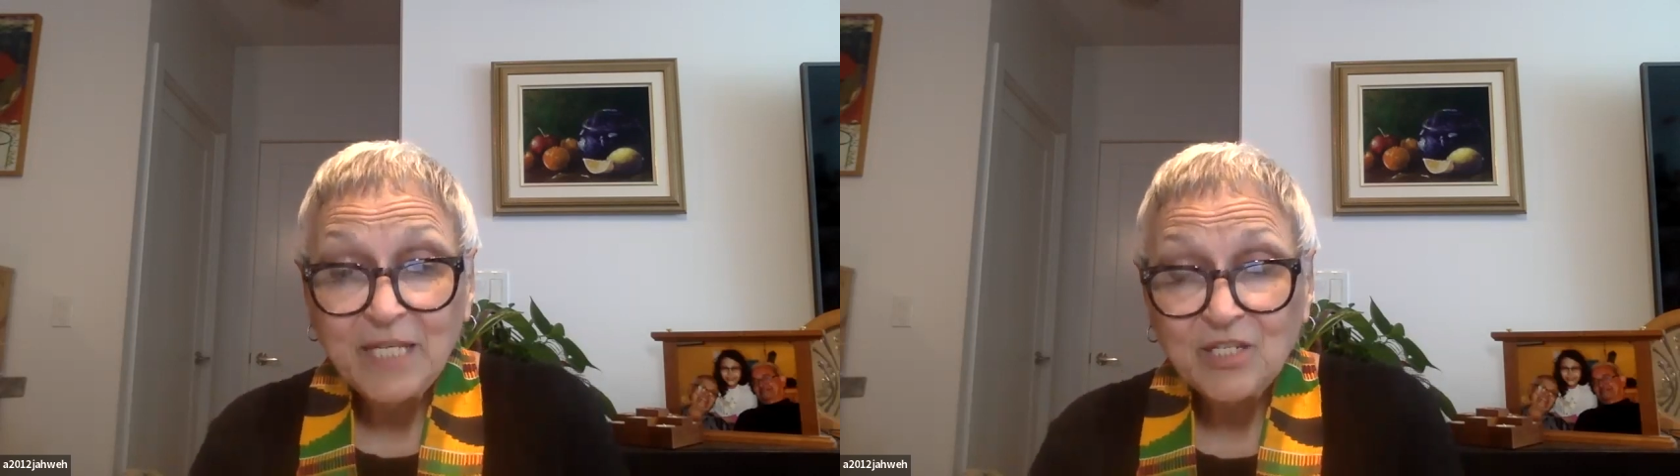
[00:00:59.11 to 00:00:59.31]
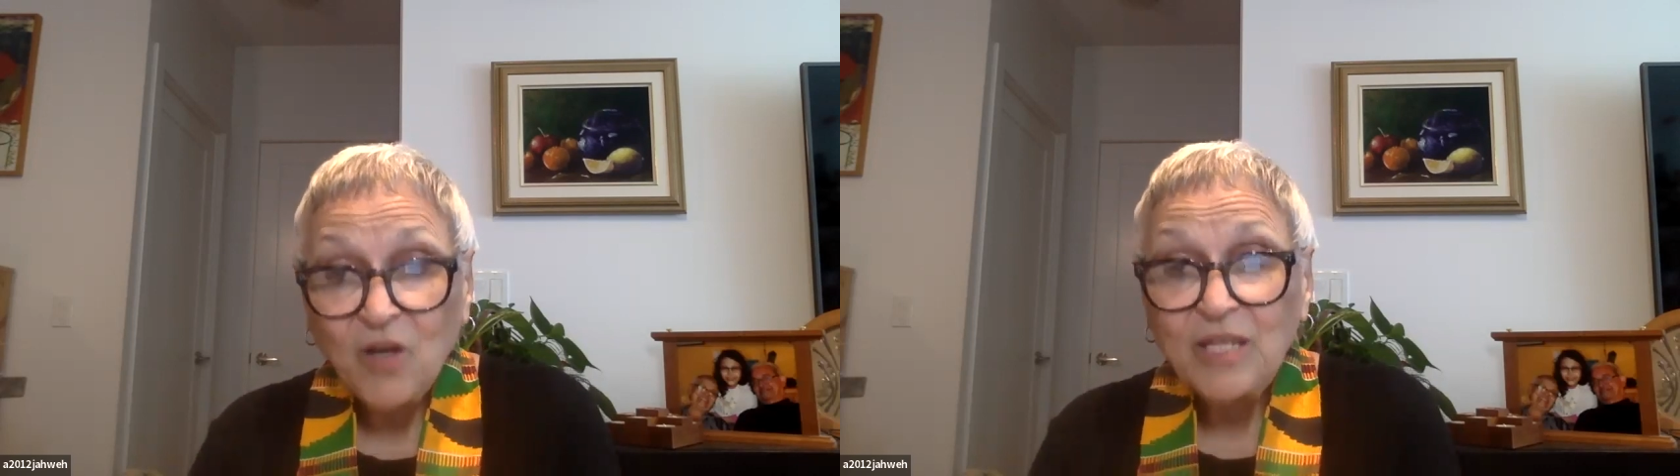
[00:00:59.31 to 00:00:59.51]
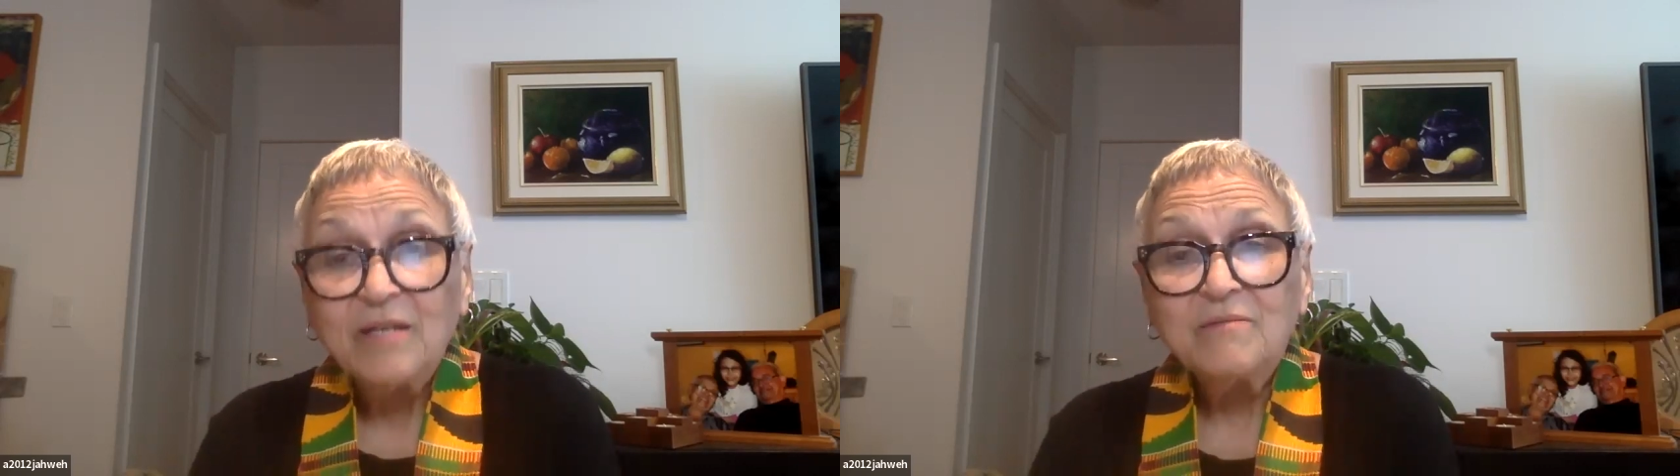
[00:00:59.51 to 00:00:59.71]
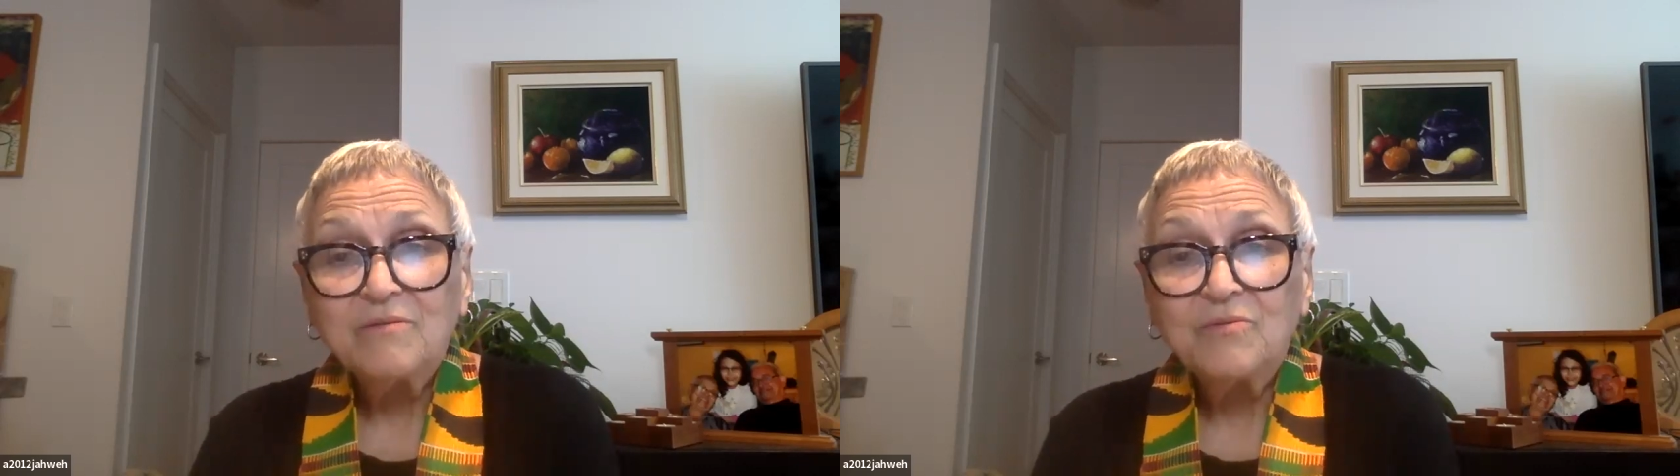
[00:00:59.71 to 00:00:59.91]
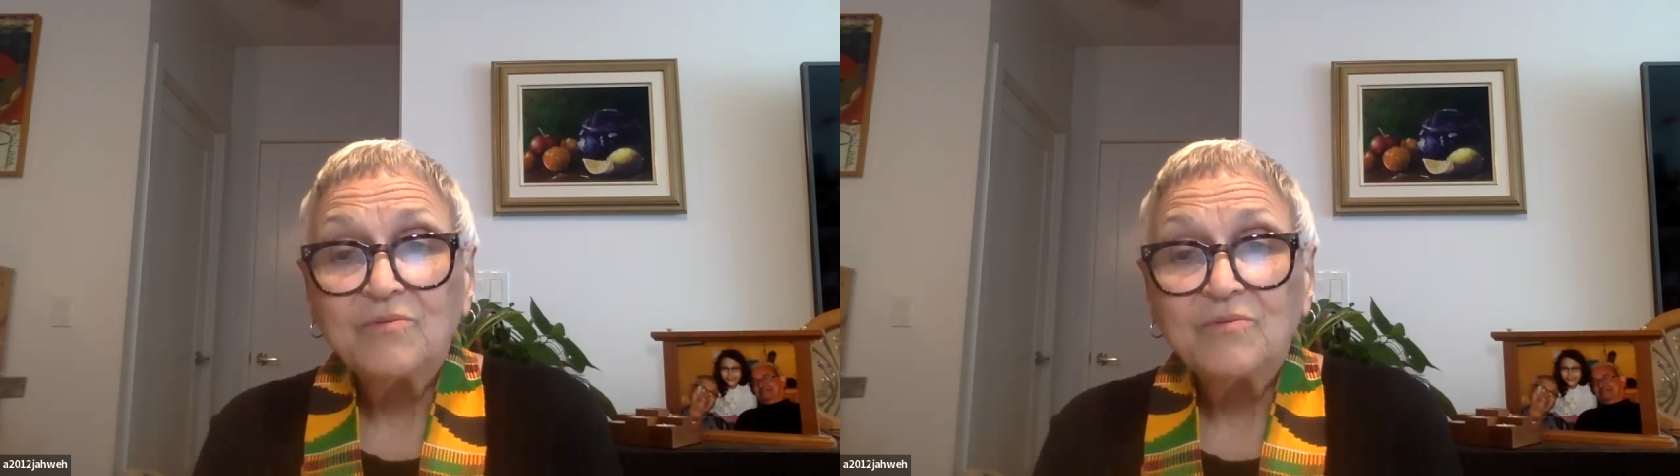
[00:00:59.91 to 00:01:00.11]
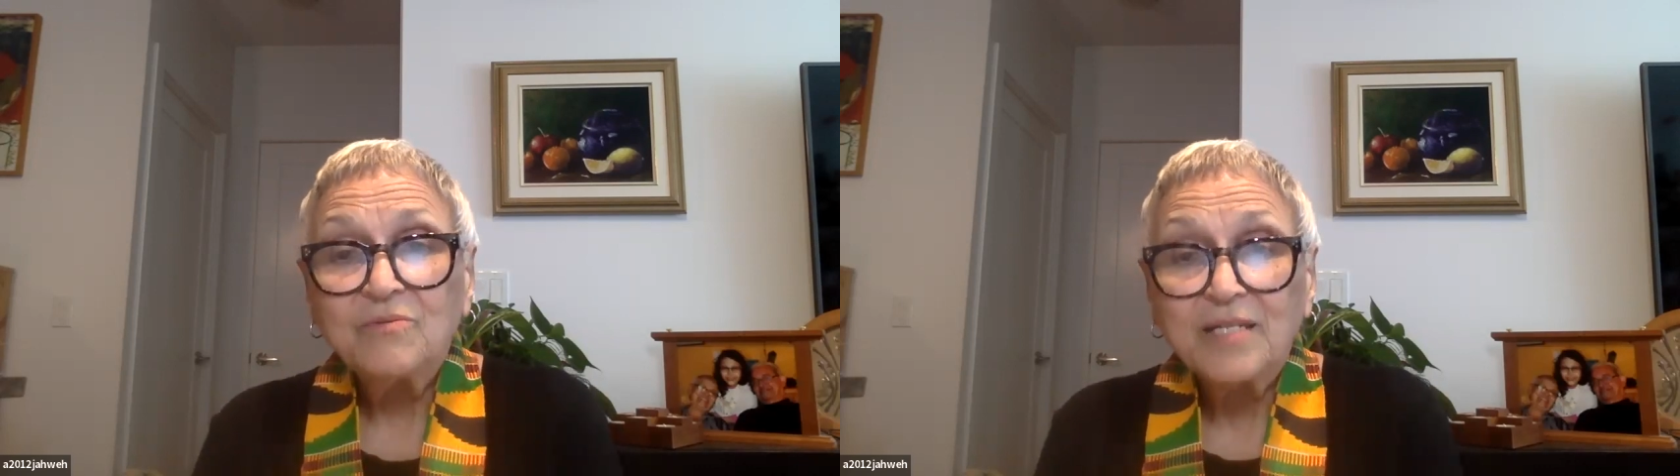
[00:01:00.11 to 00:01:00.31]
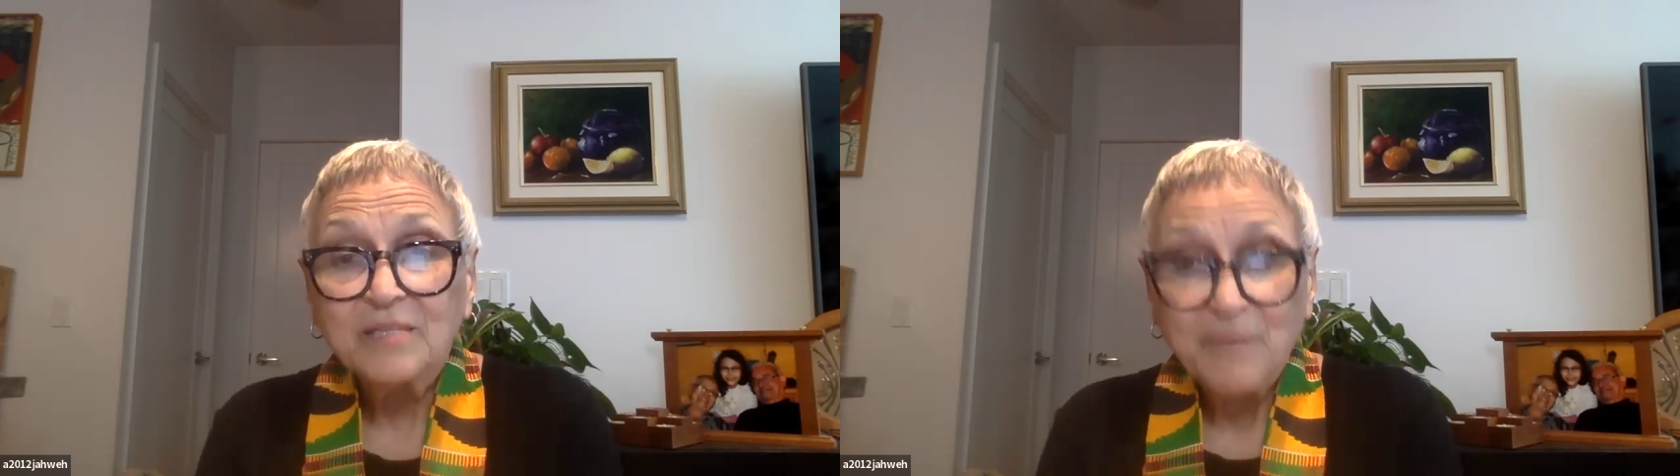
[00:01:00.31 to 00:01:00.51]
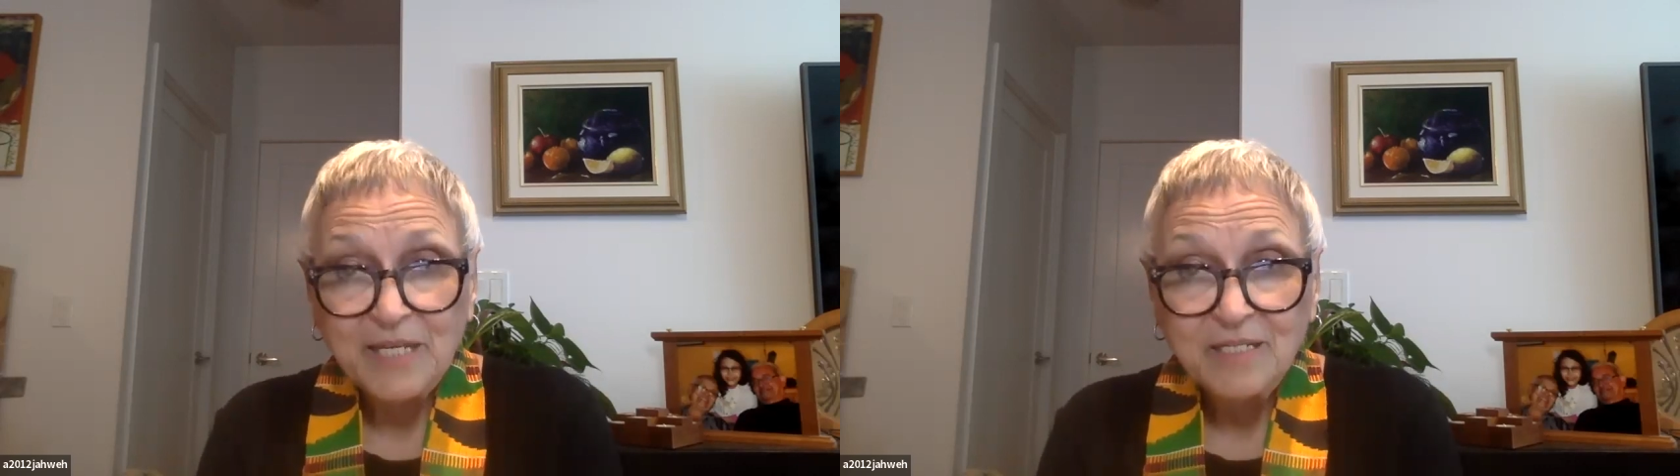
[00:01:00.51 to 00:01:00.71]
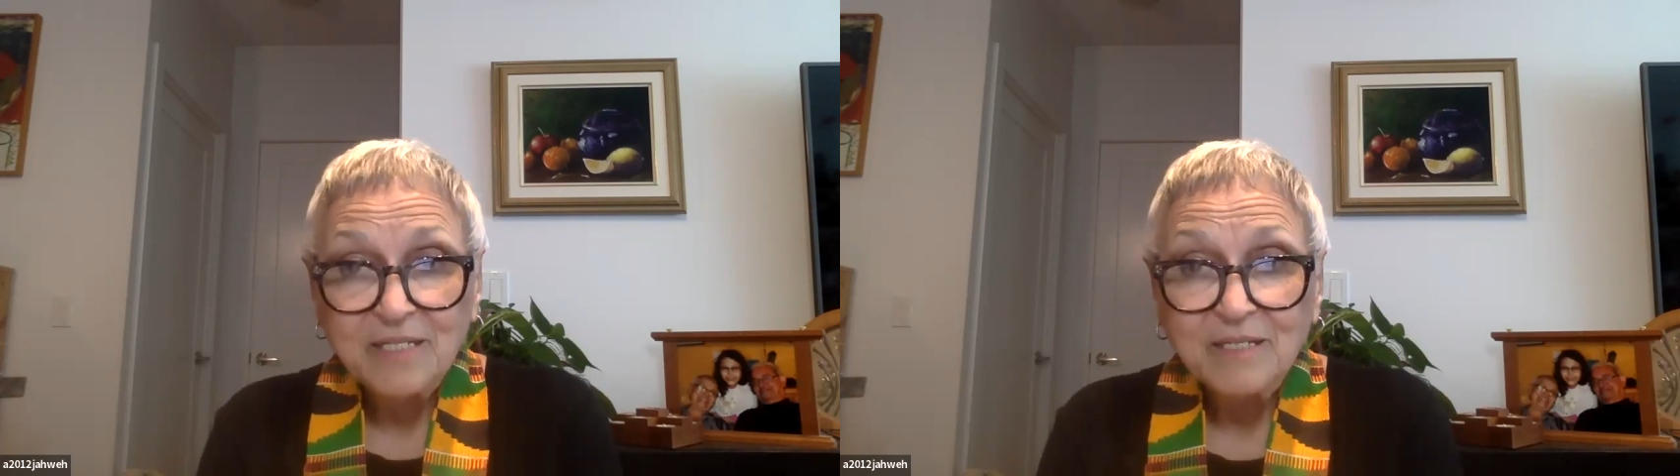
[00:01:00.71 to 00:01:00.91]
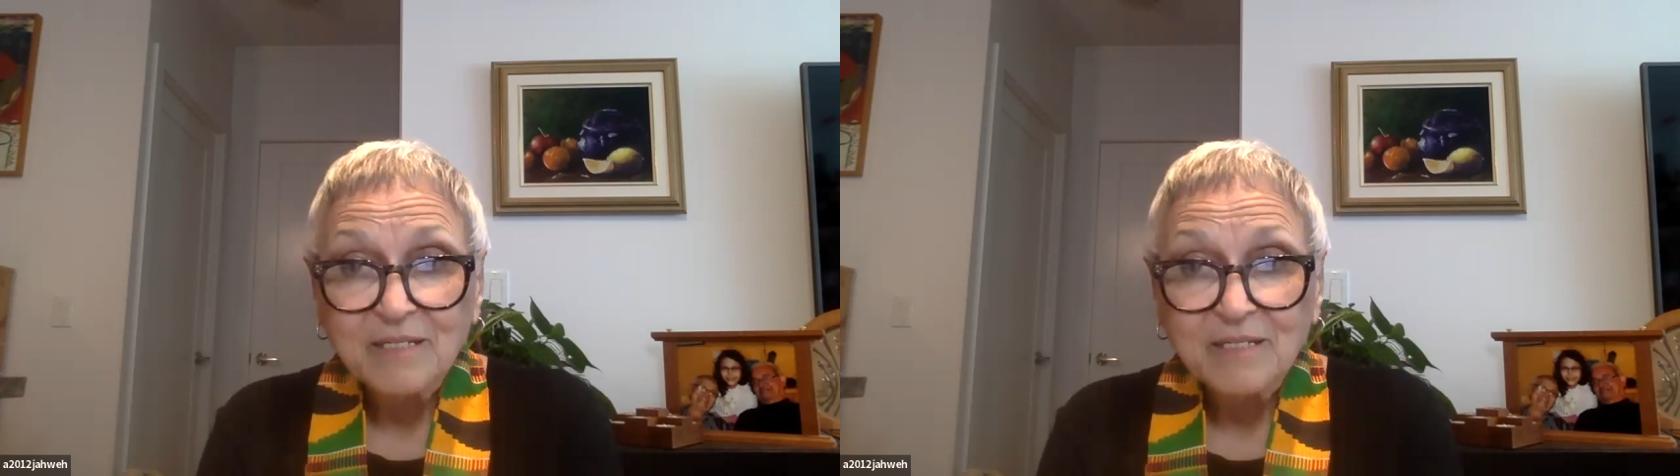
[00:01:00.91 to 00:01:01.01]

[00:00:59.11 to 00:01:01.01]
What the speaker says: scholar who has spent